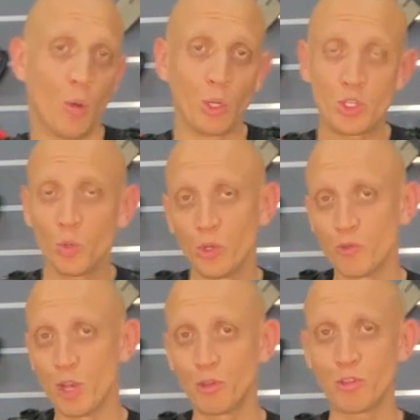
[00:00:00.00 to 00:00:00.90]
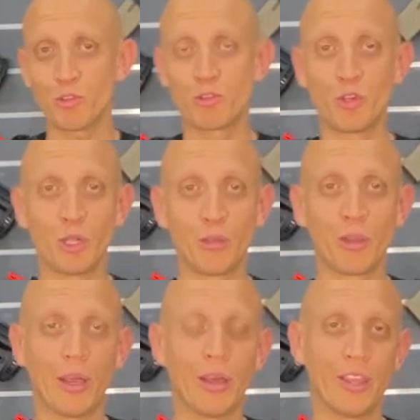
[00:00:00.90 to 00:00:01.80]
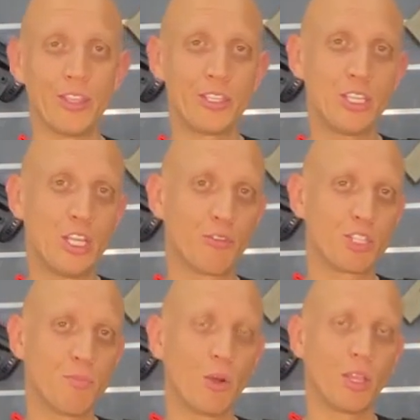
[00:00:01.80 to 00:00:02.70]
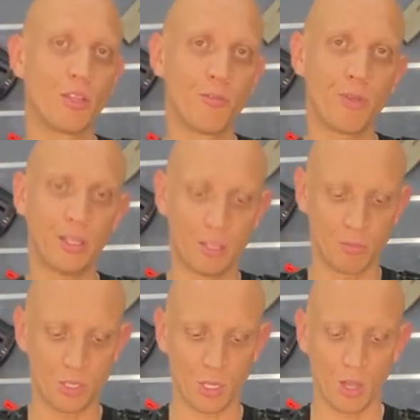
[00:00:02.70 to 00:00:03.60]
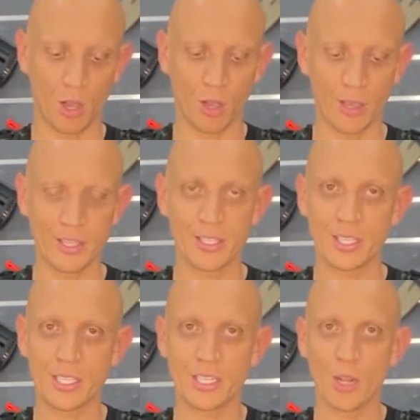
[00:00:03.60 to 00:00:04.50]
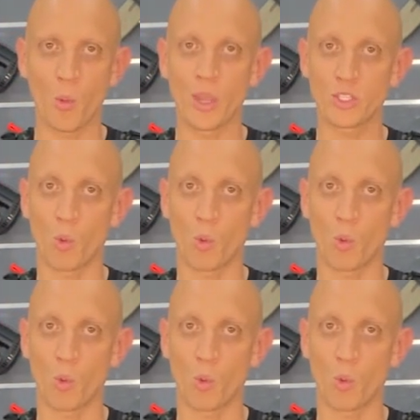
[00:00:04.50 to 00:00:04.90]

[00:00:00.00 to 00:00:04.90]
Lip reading: what you would have noticed during the scene of smoking the phantom cigar is that Snake wears a